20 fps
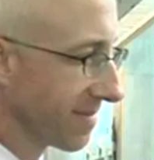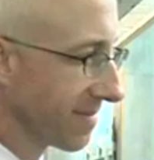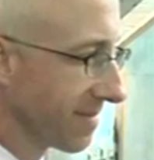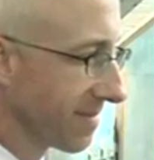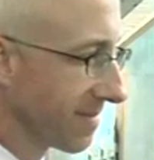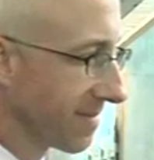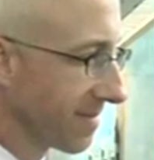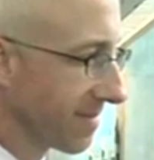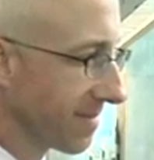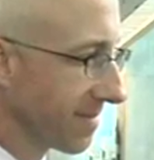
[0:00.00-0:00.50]

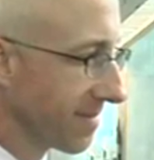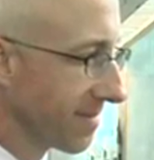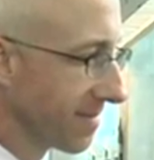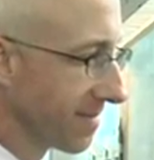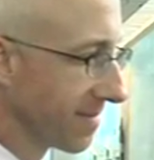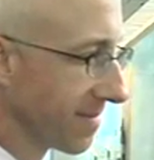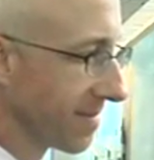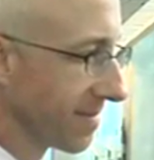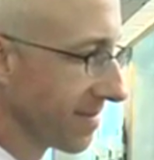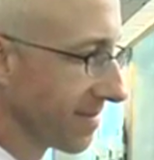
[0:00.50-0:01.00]

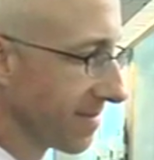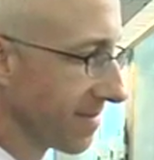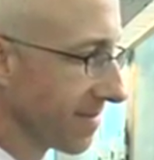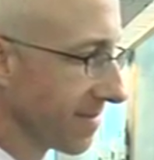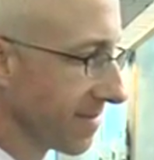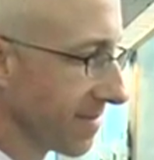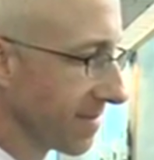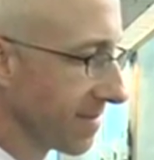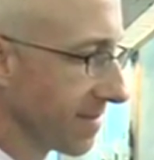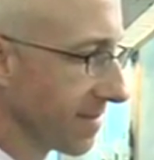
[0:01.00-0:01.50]

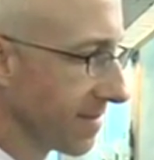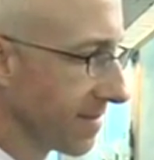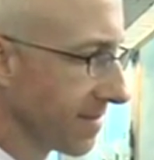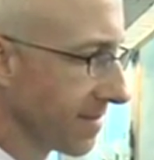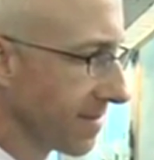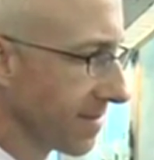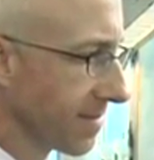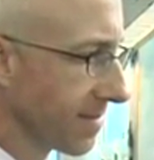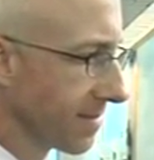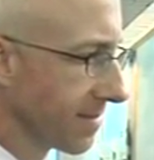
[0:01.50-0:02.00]

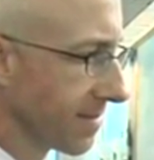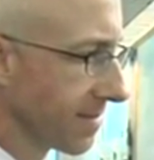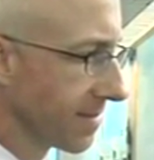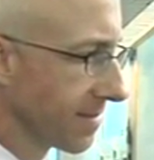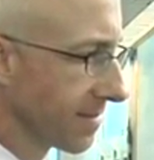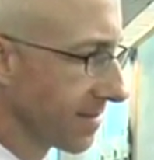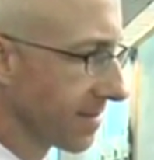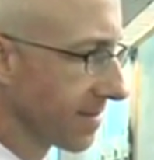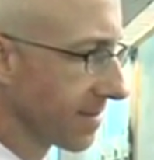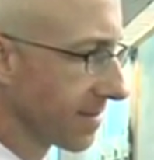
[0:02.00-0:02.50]

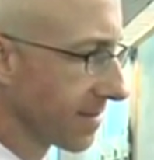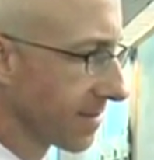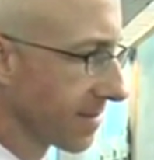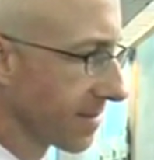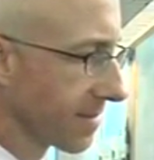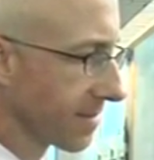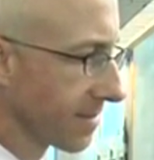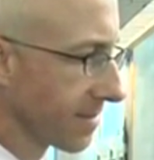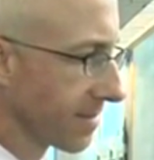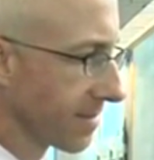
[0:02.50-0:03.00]

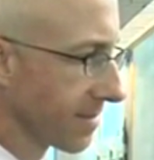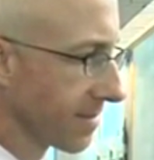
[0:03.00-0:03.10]
No words are spoken by the person on screen.